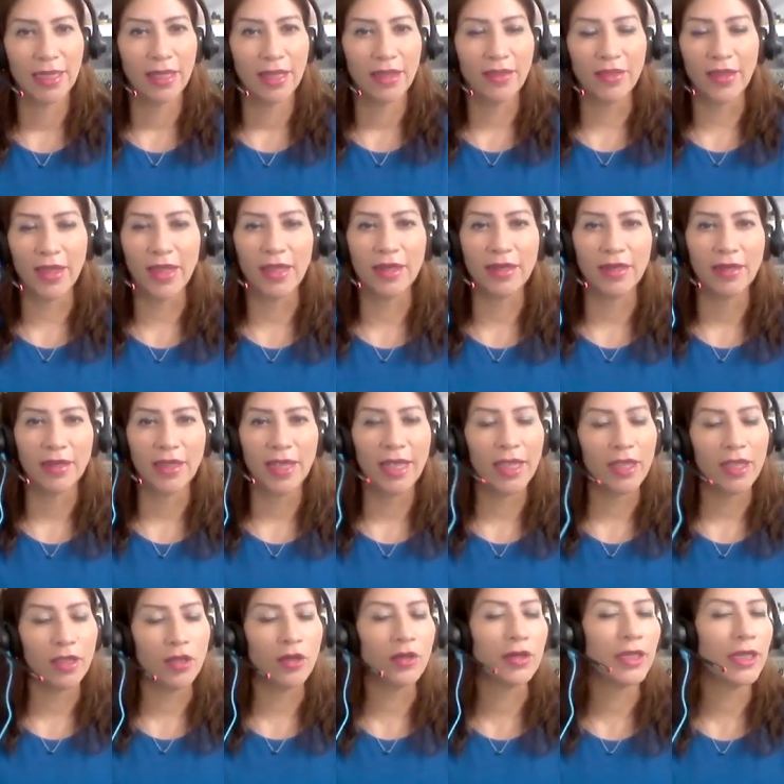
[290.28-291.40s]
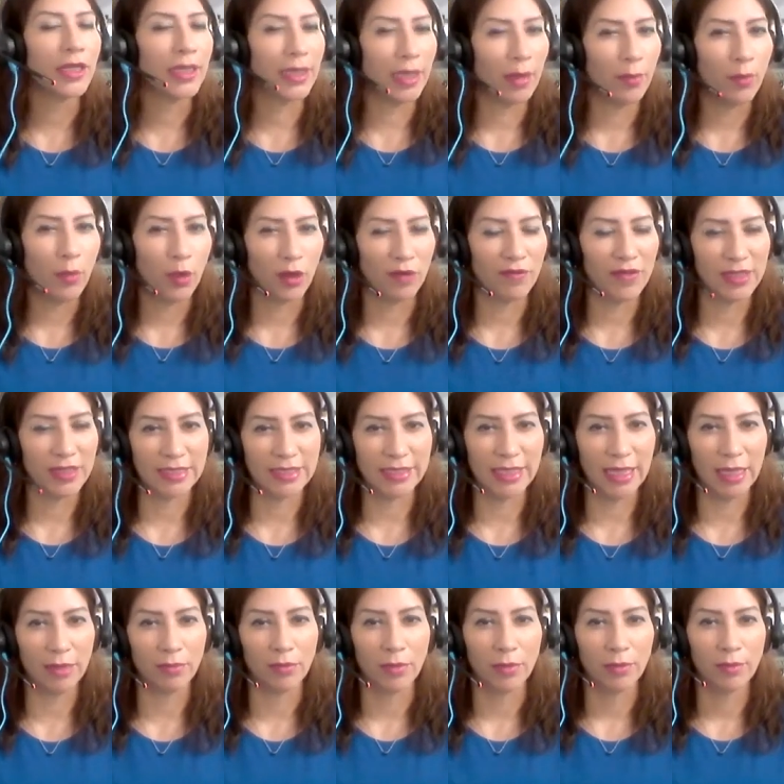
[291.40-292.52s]
then you're going to get more of the
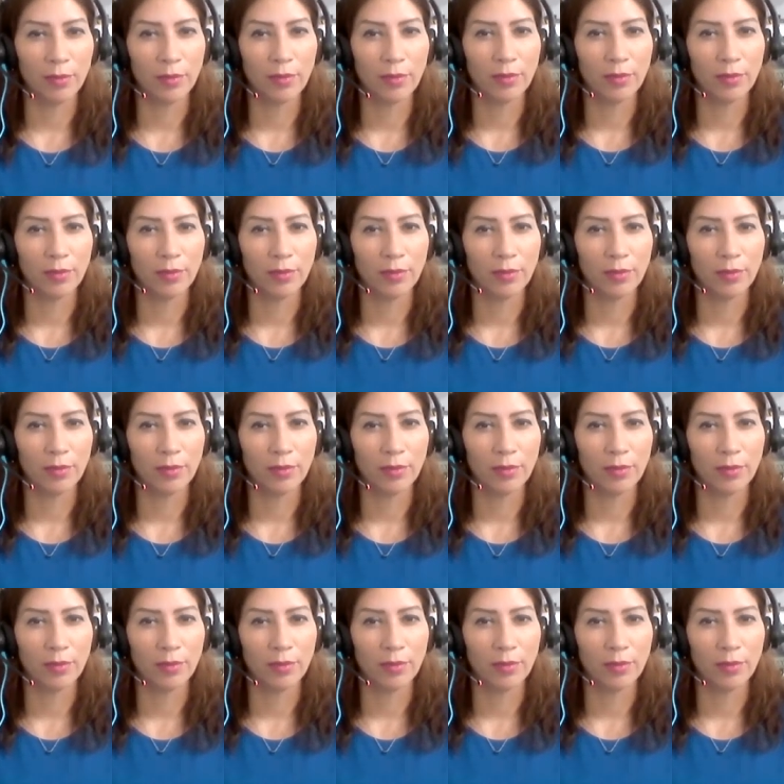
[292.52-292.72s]
same.